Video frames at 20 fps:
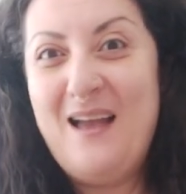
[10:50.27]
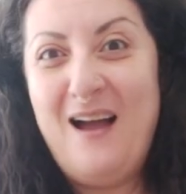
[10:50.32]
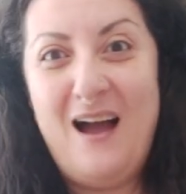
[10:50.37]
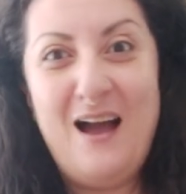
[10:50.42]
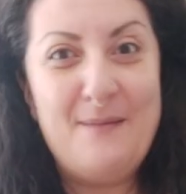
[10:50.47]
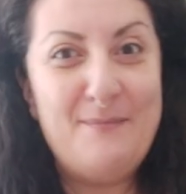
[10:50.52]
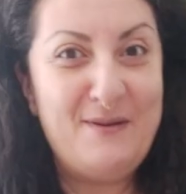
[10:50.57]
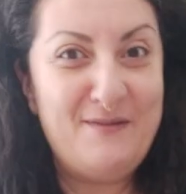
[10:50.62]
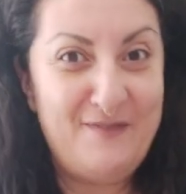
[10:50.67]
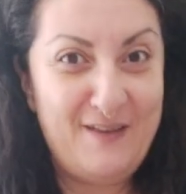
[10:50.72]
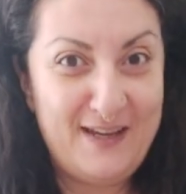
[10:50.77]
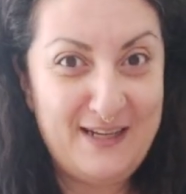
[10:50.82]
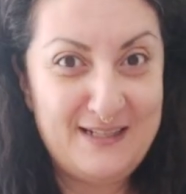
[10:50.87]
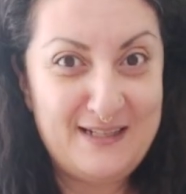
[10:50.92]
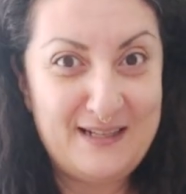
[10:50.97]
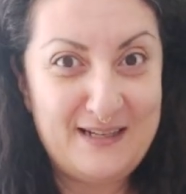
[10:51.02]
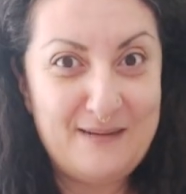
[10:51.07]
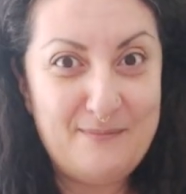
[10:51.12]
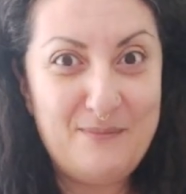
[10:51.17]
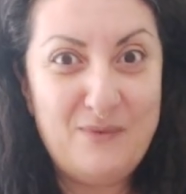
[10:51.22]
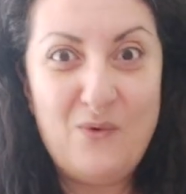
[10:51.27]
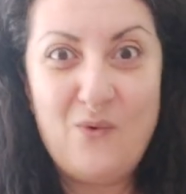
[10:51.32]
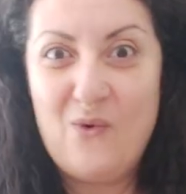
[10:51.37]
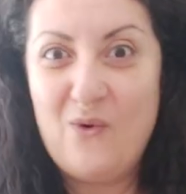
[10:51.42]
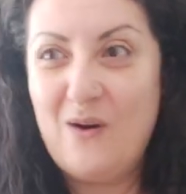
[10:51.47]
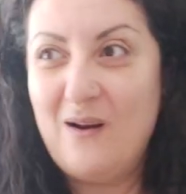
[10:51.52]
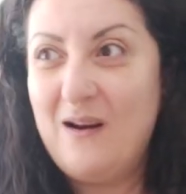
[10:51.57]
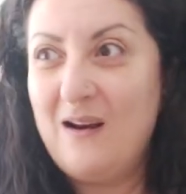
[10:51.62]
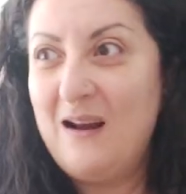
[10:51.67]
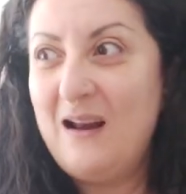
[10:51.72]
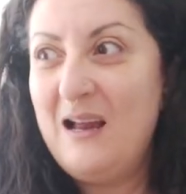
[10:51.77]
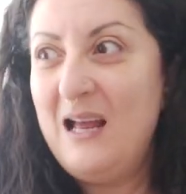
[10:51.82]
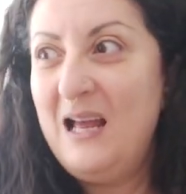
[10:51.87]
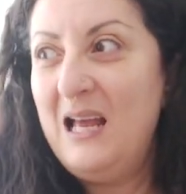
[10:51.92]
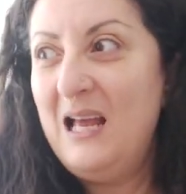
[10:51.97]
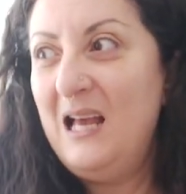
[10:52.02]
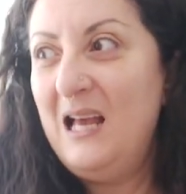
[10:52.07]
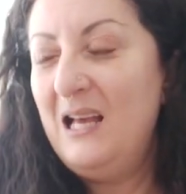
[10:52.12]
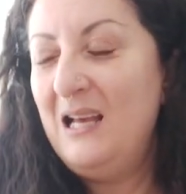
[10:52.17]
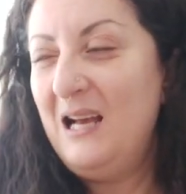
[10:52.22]
I'm a victim, or
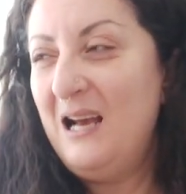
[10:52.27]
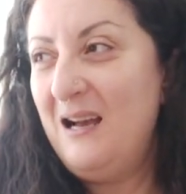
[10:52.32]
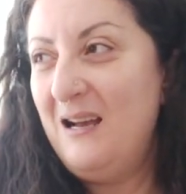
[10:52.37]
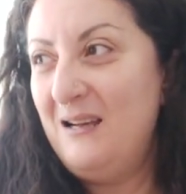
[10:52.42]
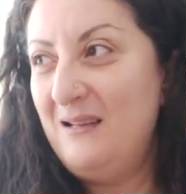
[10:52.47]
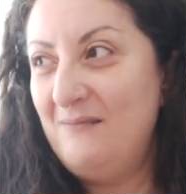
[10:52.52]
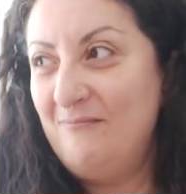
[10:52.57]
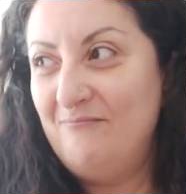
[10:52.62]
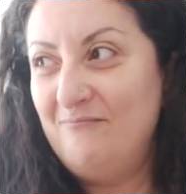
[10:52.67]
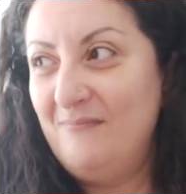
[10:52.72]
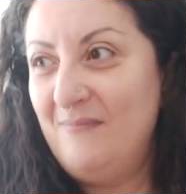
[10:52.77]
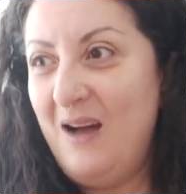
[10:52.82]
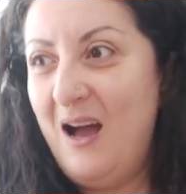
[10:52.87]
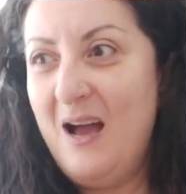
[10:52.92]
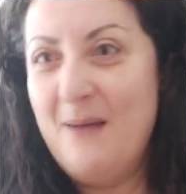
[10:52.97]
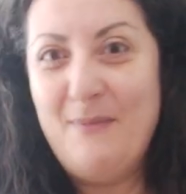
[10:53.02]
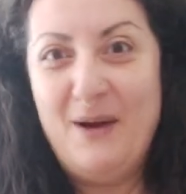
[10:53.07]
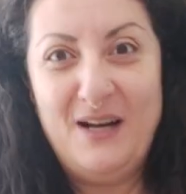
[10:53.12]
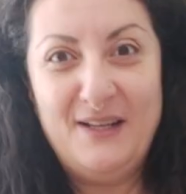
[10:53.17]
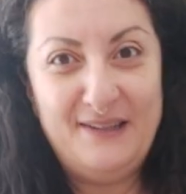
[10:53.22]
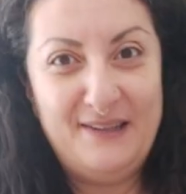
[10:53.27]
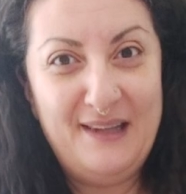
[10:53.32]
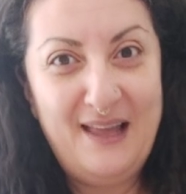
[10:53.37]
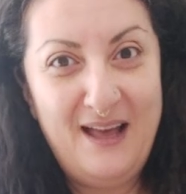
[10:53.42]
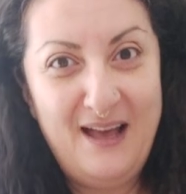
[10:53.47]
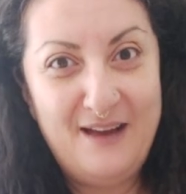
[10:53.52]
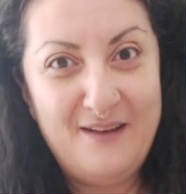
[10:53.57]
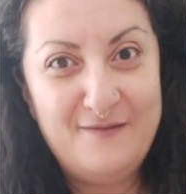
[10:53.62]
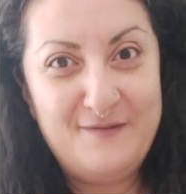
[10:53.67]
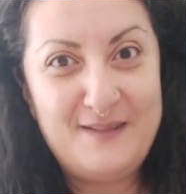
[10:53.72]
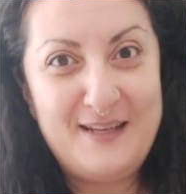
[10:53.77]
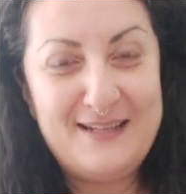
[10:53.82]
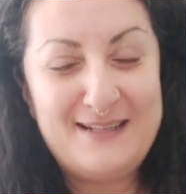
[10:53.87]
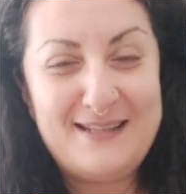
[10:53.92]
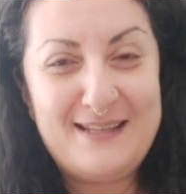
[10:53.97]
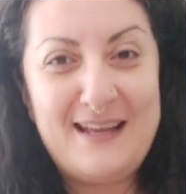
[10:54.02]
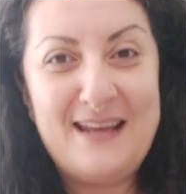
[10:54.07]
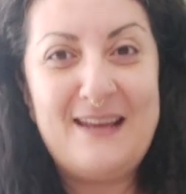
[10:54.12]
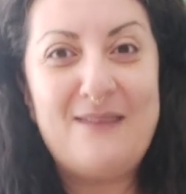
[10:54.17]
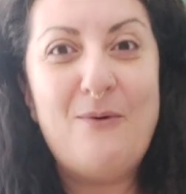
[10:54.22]
I'm unloved,
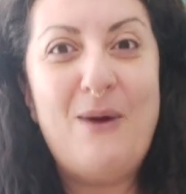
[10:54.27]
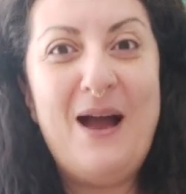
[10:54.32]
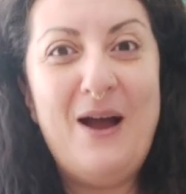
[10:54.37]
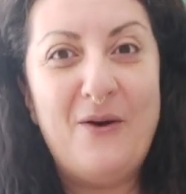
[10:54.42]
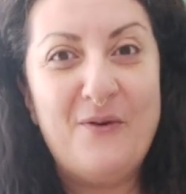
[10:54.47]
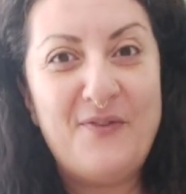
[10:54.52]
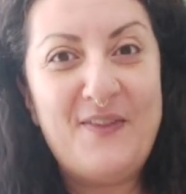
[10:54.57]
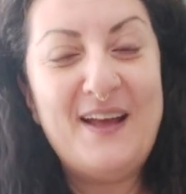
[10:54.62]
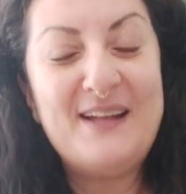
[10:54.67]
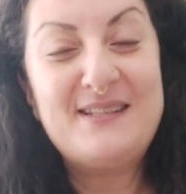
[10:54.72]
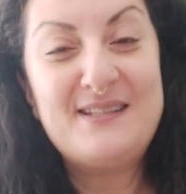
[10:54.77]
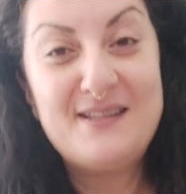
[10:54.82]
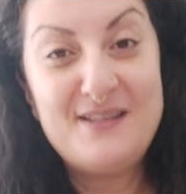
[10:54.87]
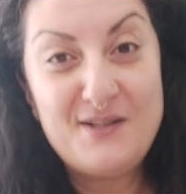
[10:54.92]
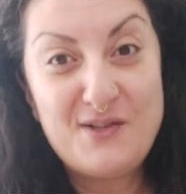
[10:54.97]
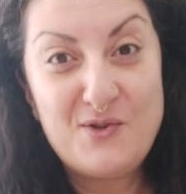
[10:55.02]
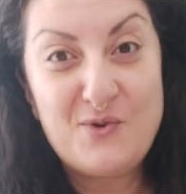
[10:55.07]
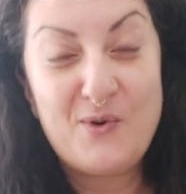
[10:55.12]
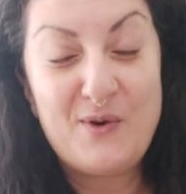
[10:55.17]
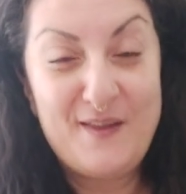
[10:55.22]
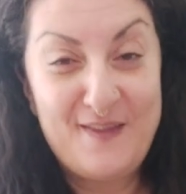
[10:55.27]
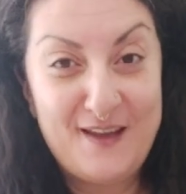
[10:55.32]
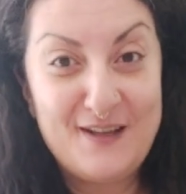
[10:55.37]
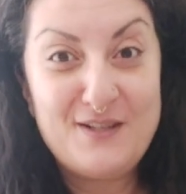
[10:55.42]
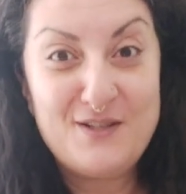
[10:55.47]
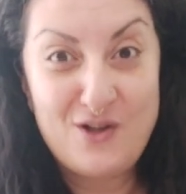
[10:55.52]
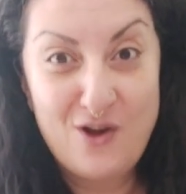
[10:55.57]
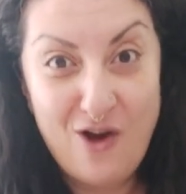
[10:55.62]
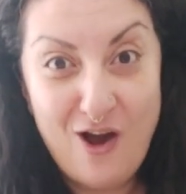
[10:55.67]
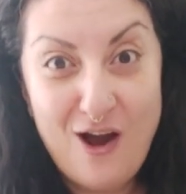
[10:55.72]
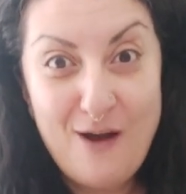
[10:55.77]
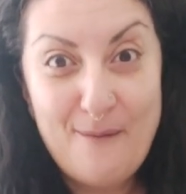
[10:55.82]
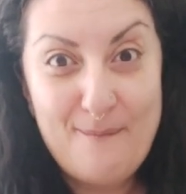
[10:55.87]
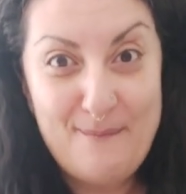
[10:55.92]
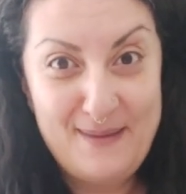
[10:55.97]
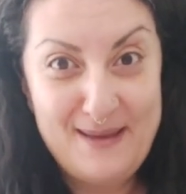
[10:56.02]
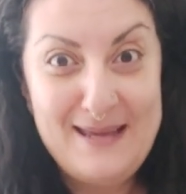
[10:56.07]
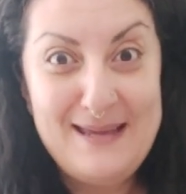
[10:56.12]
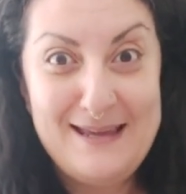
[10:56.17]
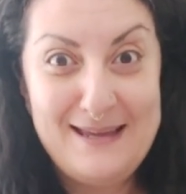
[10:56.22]
it's like, wow, that's the story that taught
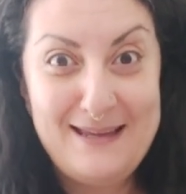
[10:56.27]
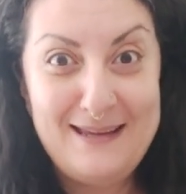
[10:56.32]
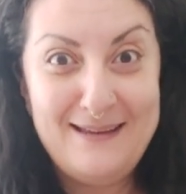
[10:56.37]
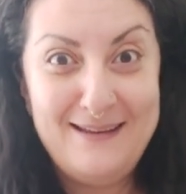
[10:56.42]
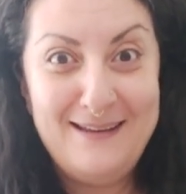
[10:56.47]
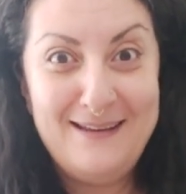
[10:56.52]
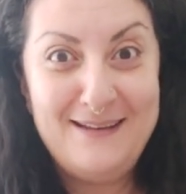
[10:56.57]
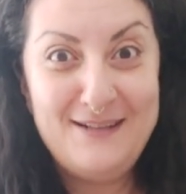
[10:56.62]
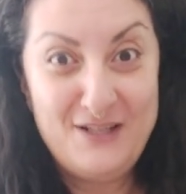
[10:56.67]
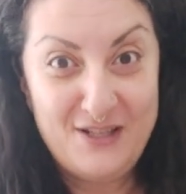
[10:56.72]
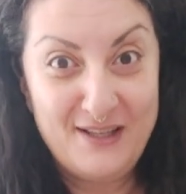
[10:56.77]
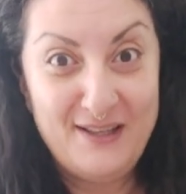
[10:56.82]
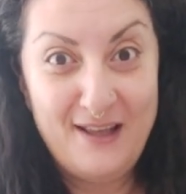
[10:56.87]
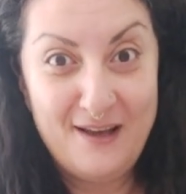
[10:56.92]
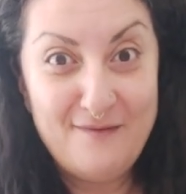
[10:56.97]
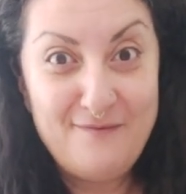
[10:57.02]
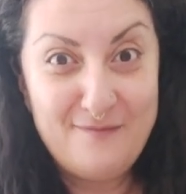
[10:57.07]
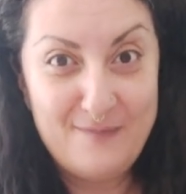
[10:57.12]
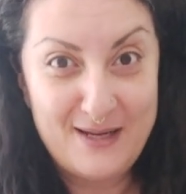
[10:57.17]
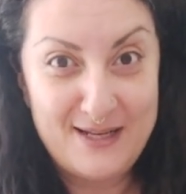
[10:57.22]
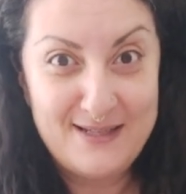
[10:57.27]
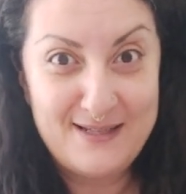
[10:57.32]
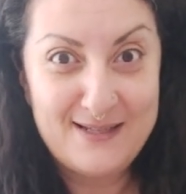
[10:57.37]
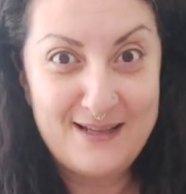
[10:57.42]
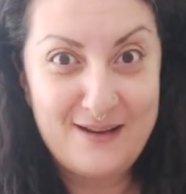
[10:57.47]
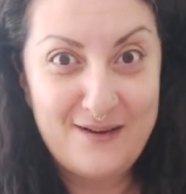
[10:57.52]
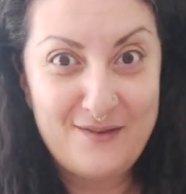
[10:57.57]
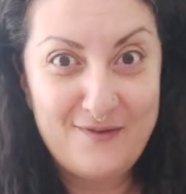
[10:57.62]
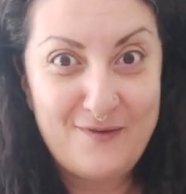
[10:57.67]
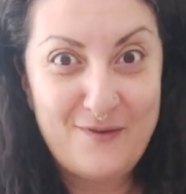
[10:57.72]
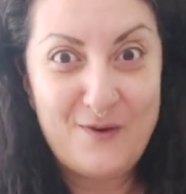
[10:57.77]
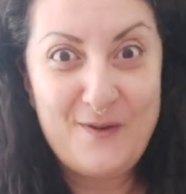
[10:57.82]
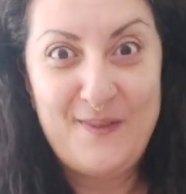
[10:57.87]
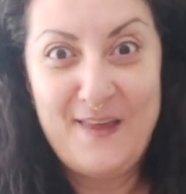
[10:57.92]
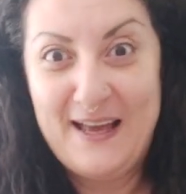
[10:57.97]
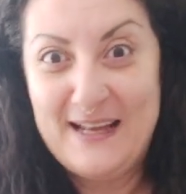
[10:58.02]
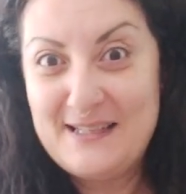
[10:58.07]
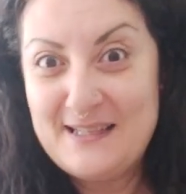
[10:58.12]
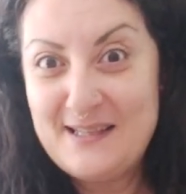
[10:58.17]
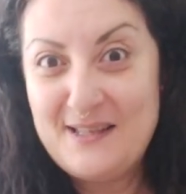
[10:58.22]
me to love myself, or
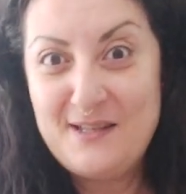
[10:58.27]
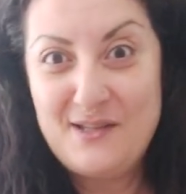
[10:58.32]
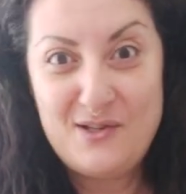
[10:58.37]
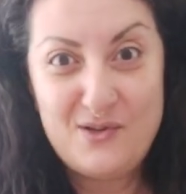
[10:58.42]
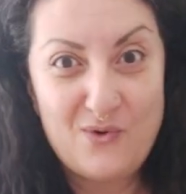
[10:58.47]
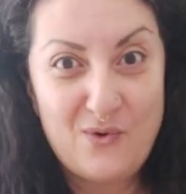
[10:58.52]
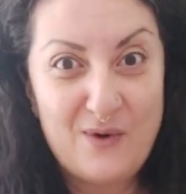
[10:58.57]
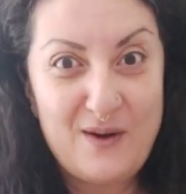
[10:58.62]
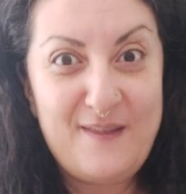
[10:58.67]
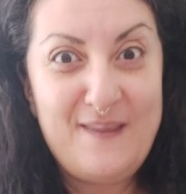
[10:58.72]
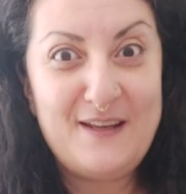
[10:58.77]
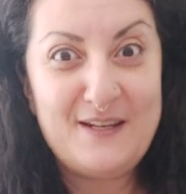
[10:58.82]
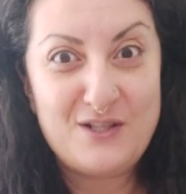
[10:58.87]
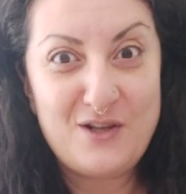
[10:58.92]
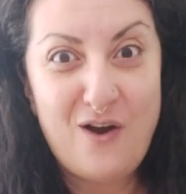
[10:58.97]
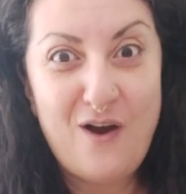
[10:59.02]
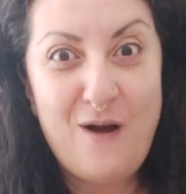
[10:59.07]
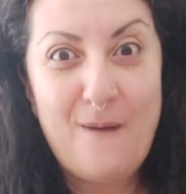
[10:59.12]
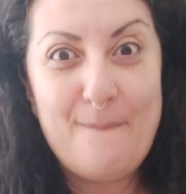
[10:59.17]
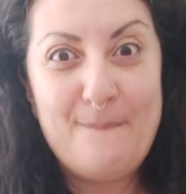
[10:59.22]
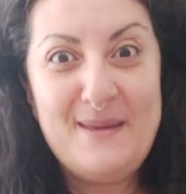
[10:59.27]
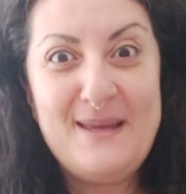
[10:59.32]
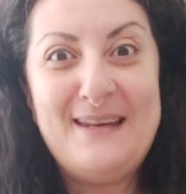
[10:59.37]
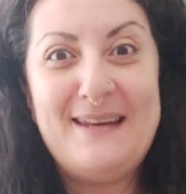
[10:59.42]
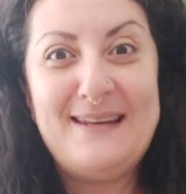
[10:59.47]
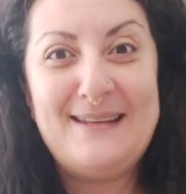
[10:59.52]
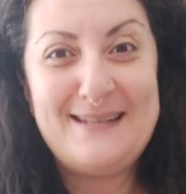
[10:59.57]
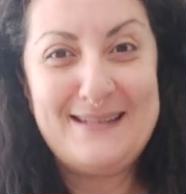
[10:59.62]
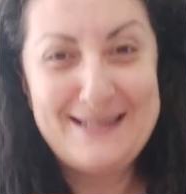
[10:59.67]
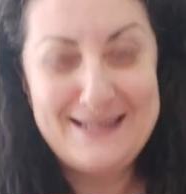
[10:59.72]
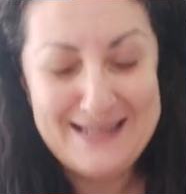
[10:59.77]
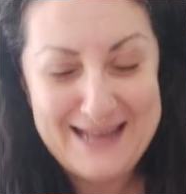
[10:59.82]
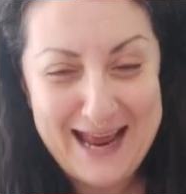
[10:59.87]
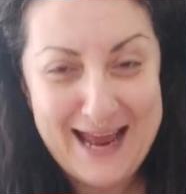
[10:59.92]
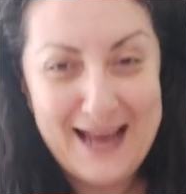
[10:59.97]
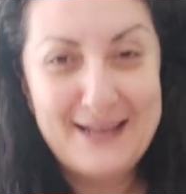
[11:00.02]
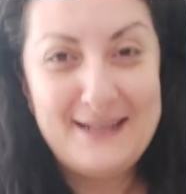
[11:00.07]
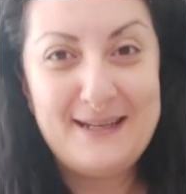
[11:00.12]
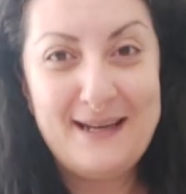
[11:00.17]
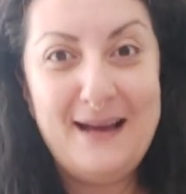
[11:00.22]
that's the story that taught me to
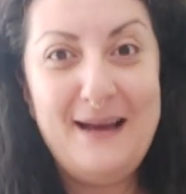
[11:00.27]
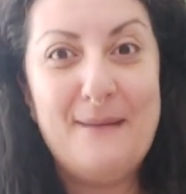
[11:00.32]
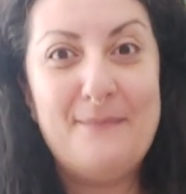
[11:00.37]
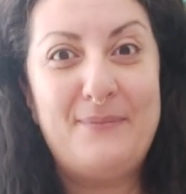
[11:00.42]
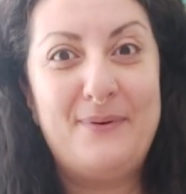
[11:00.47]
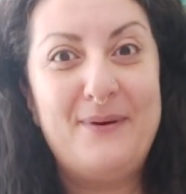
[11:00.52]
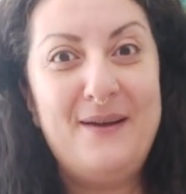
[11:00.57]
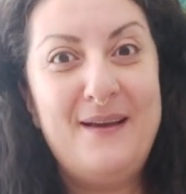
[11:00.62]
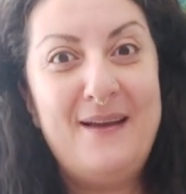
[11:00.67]
stand up